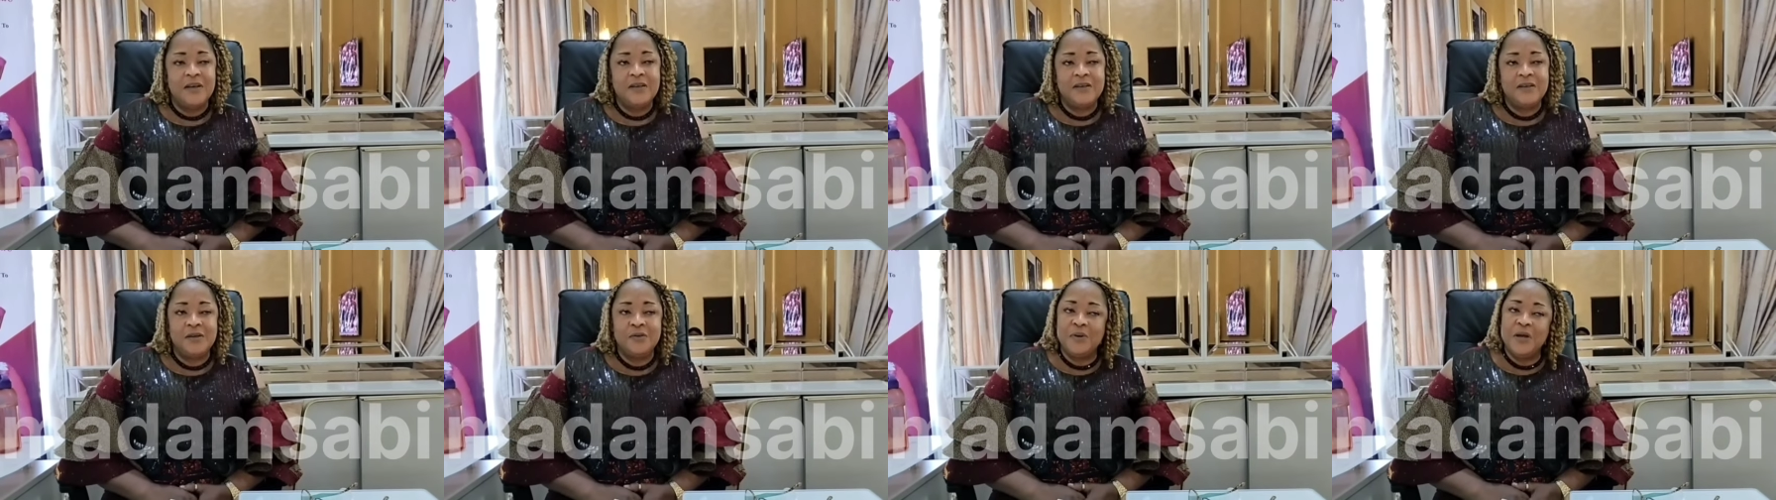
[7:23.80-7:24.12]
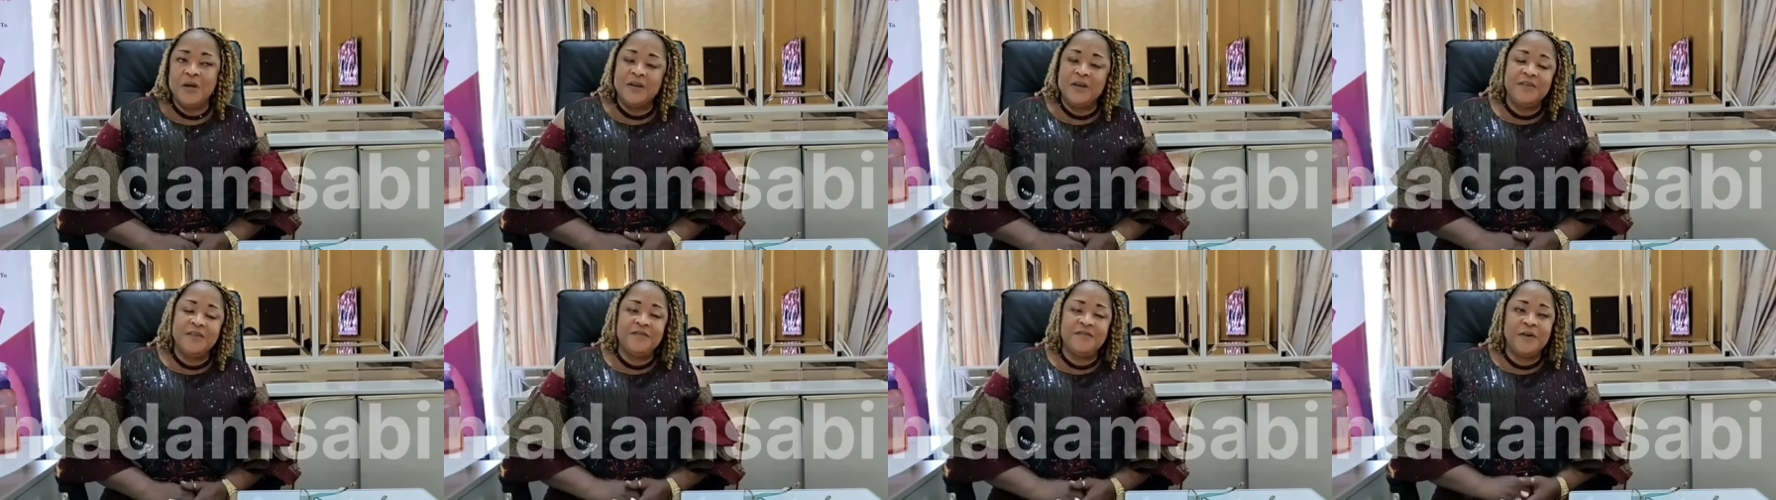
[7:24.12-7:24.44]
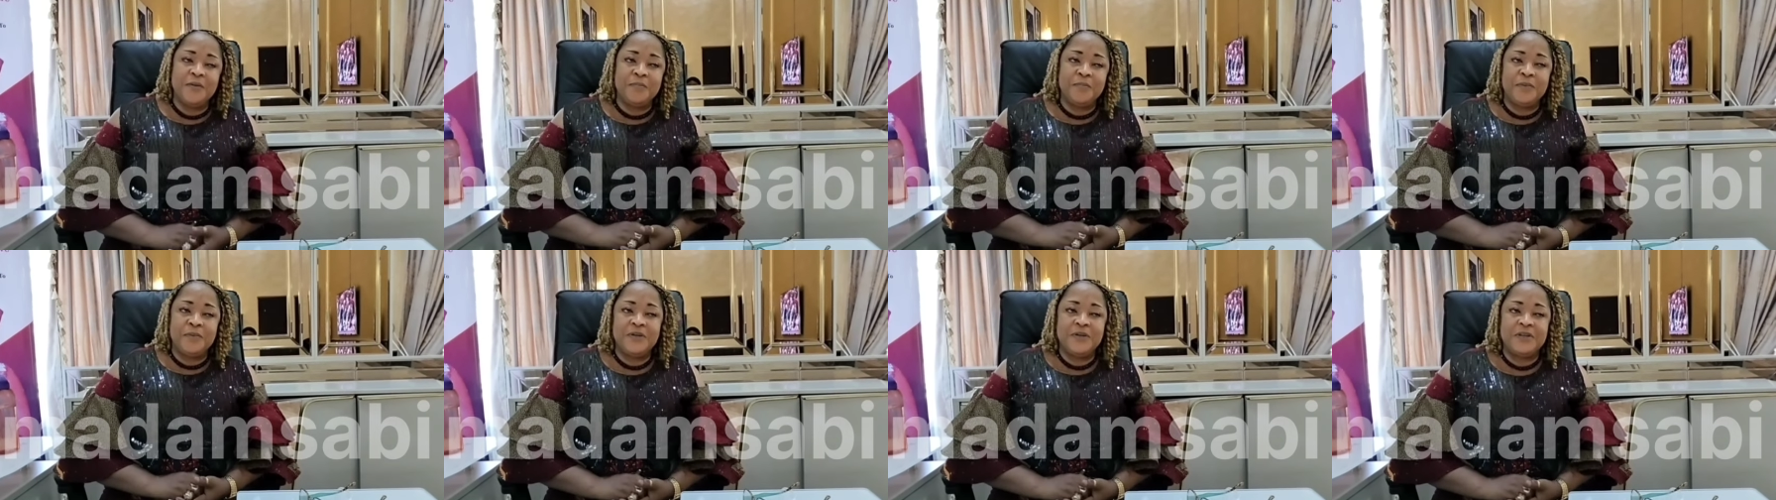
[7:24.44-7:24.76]
They were
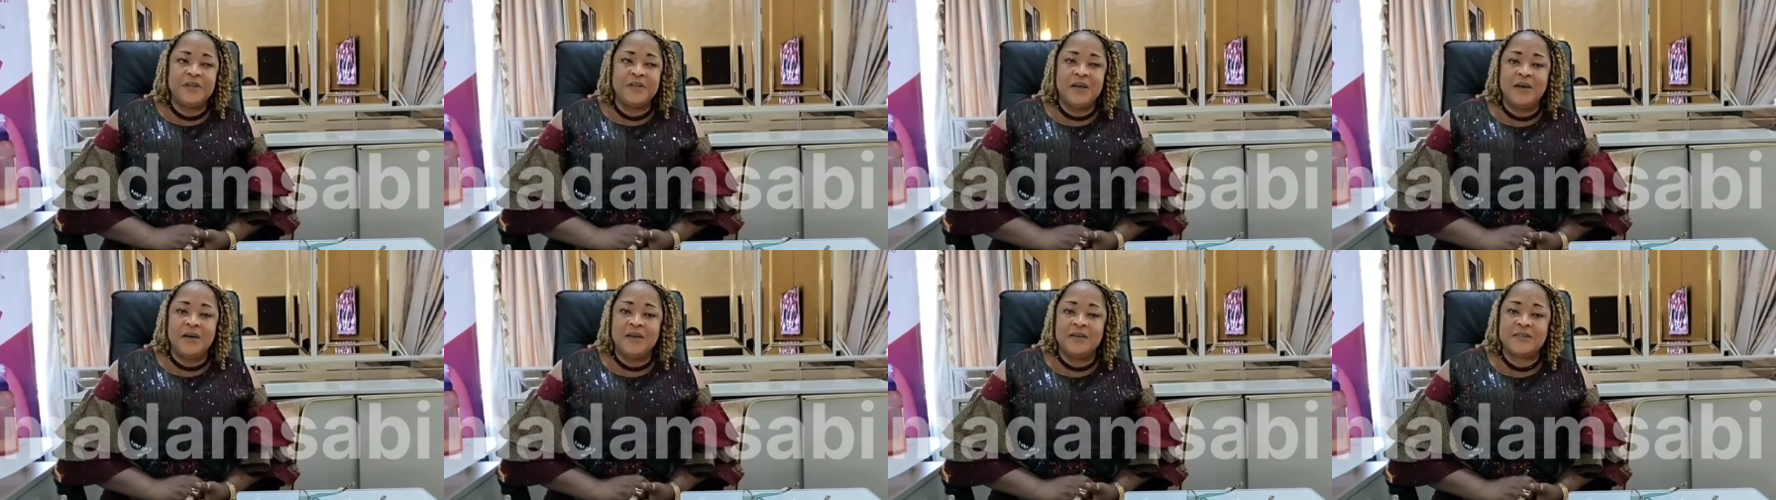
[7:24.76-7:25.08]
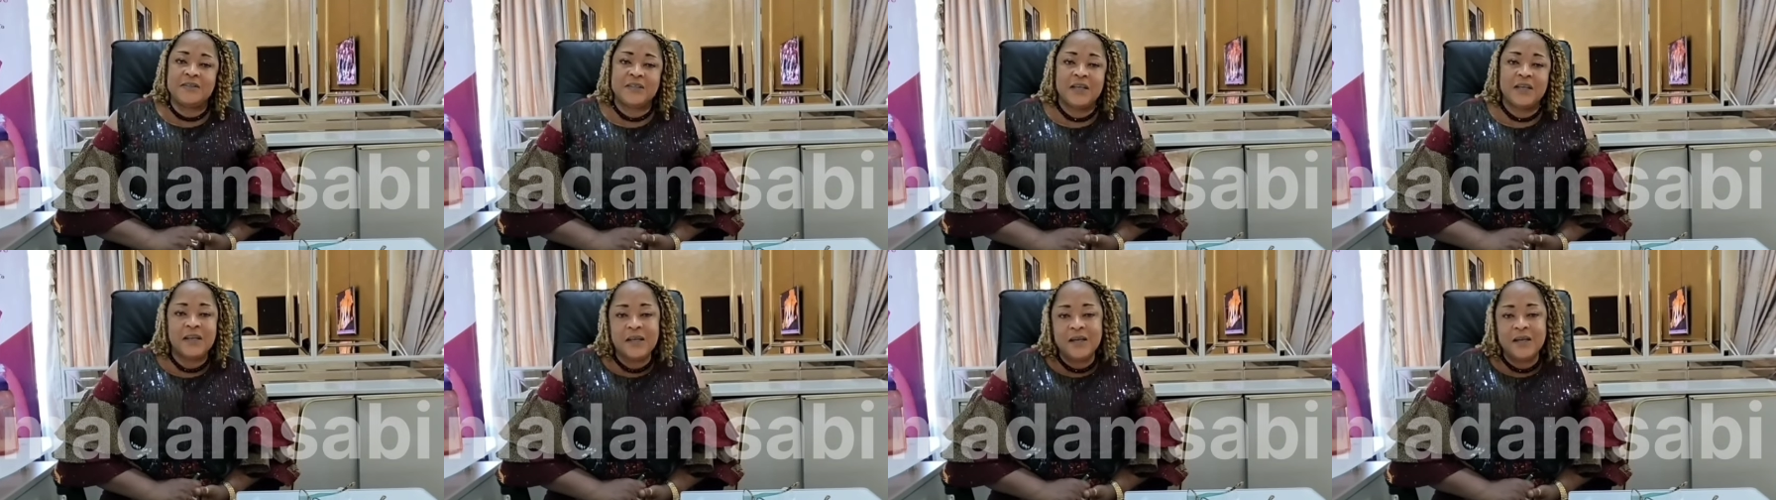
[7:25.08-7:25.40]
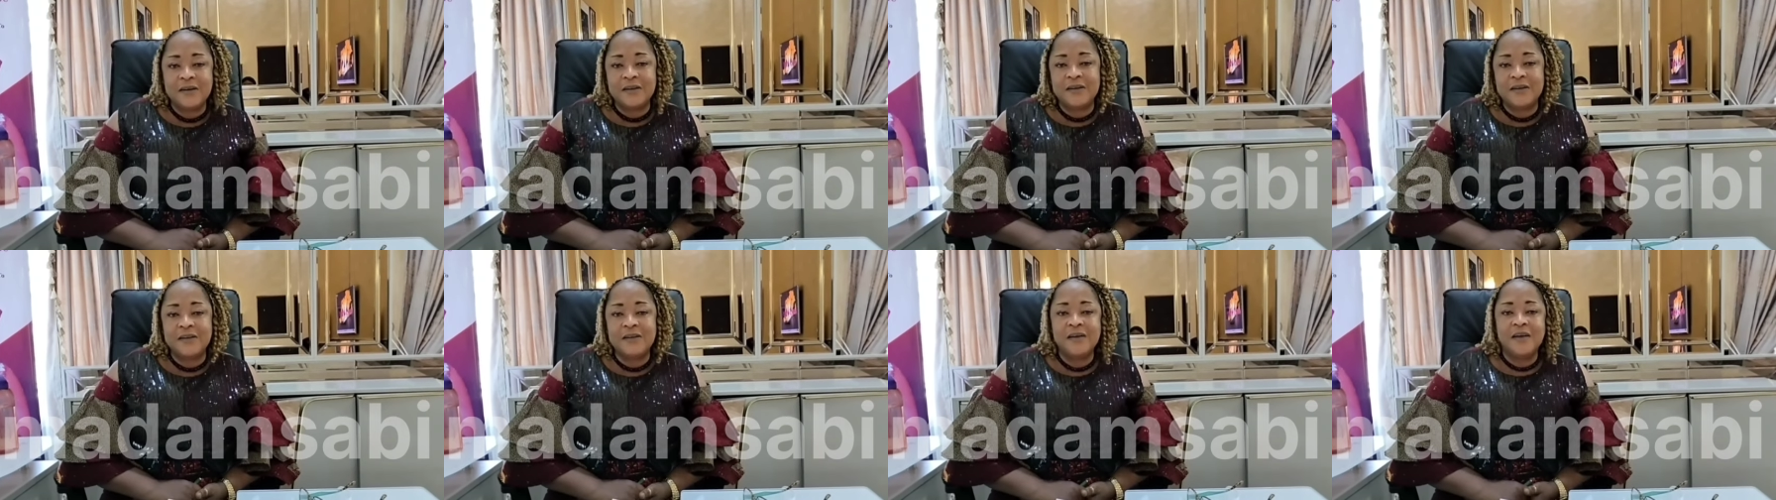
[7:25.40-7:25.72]
never paid their
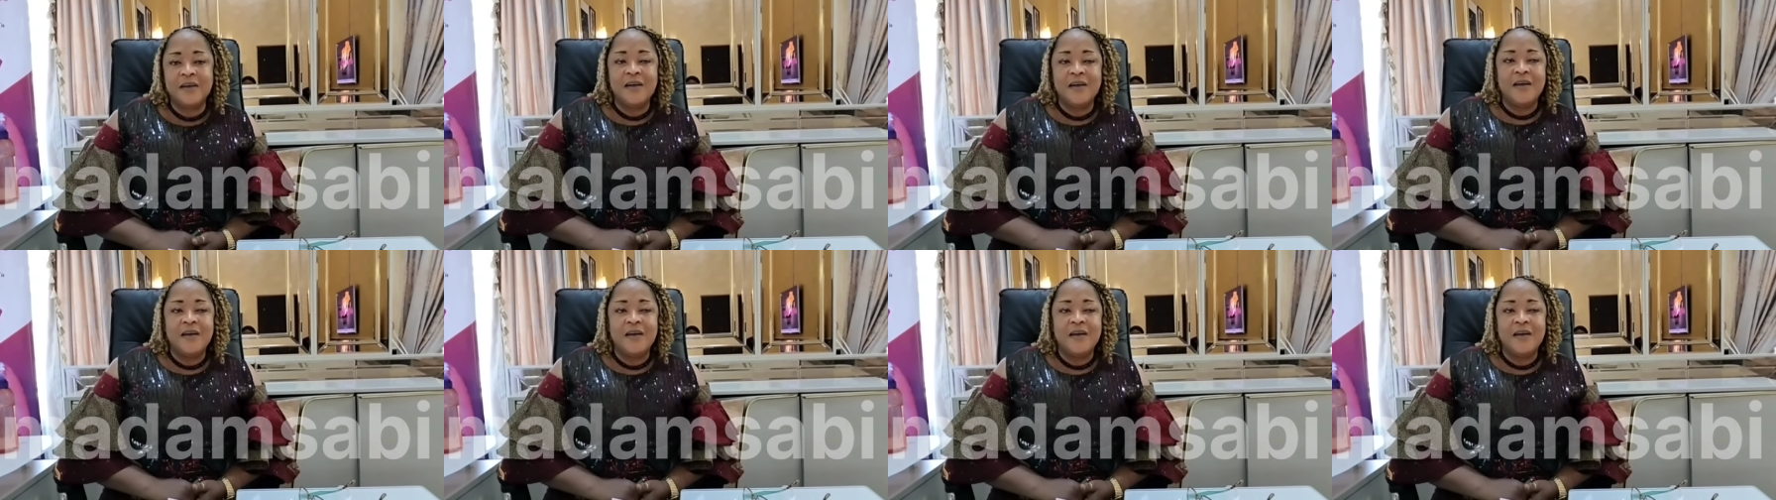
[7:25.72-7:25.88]
salary.